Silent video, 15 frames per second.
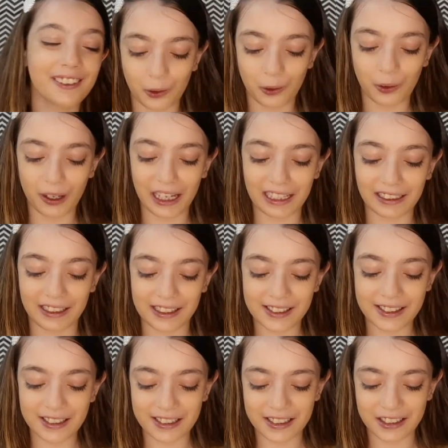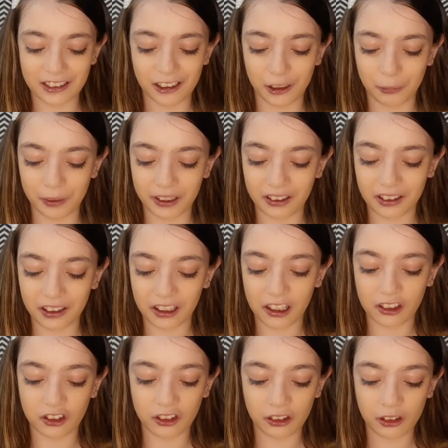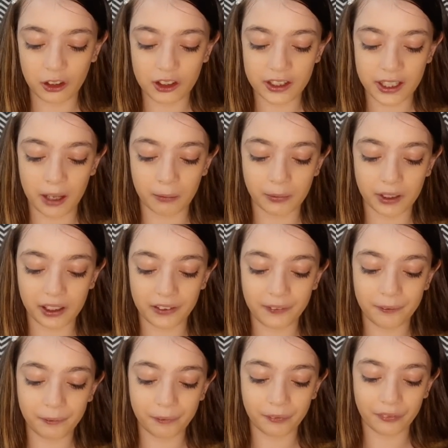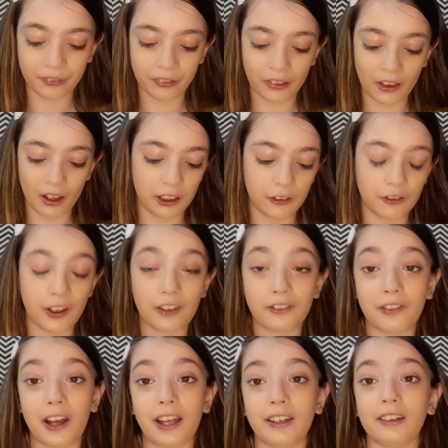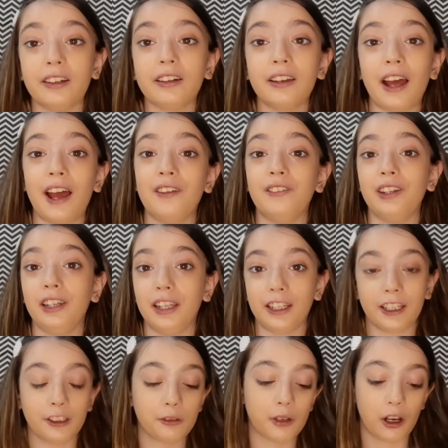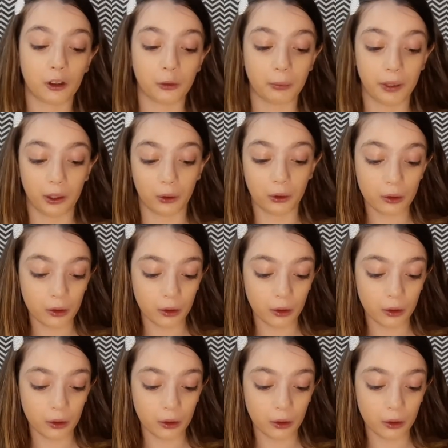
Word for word: I guess this is a limited edition or something. If I find it, I will link it down below.